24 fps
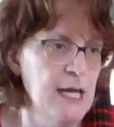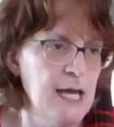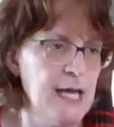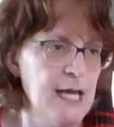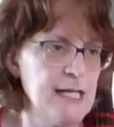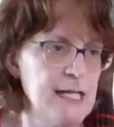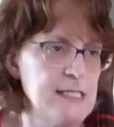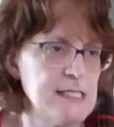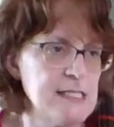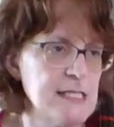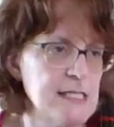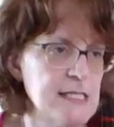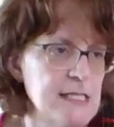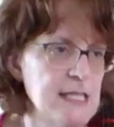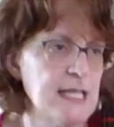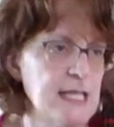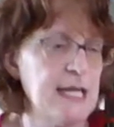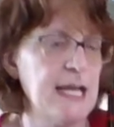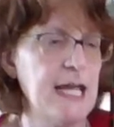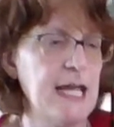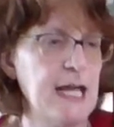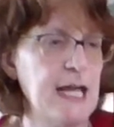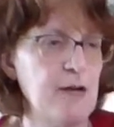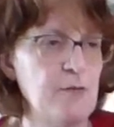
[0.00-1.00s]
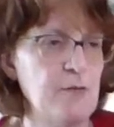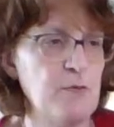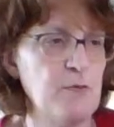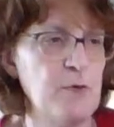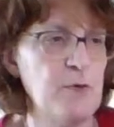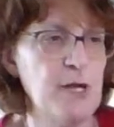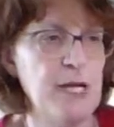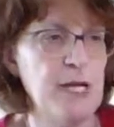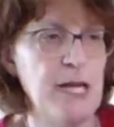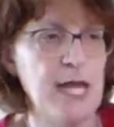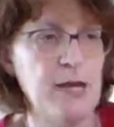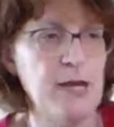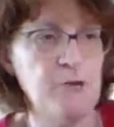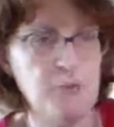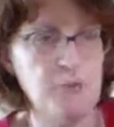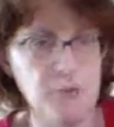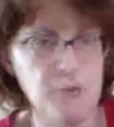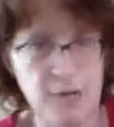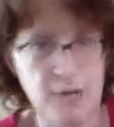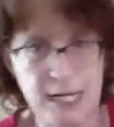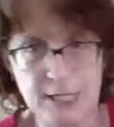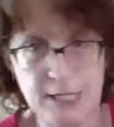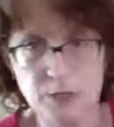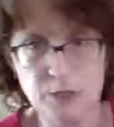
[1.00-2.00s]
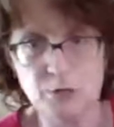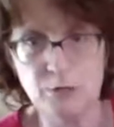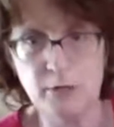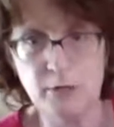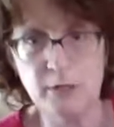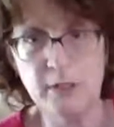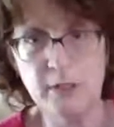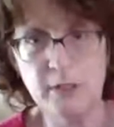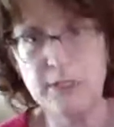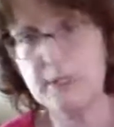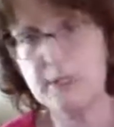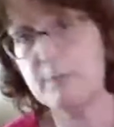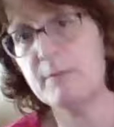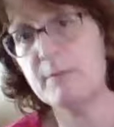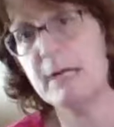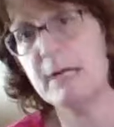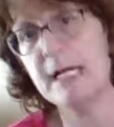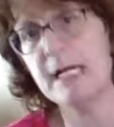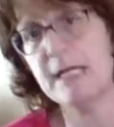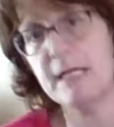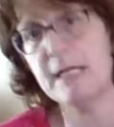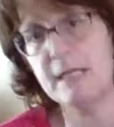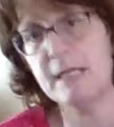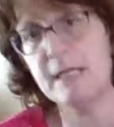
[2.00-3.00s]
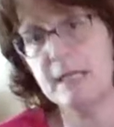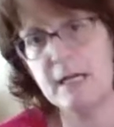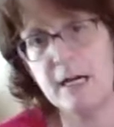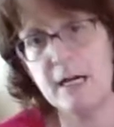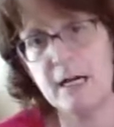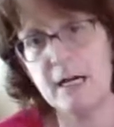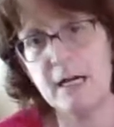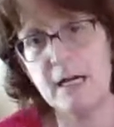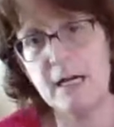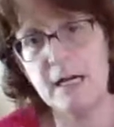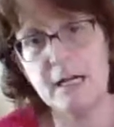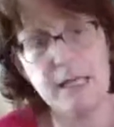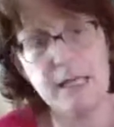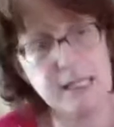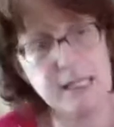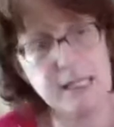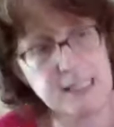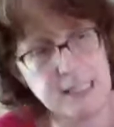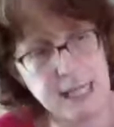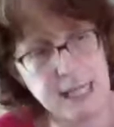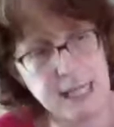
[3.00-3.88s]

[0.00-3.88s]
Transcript: I see that I have an F natural in my as an